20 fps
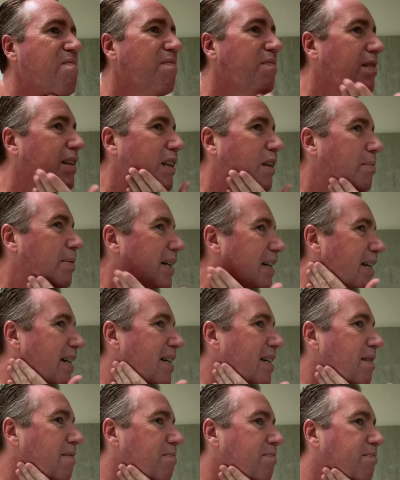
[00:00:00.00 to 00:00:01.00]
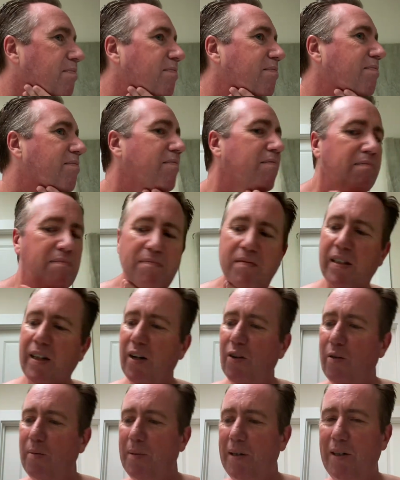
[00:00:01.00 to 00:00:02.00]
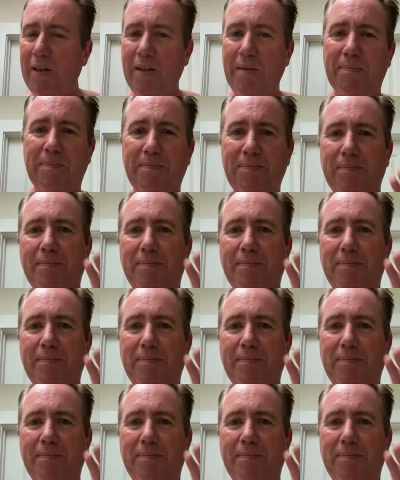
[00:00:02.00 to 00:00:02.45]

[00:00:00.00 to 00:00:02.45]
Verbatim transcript: little bit here. You know what I'm going to do?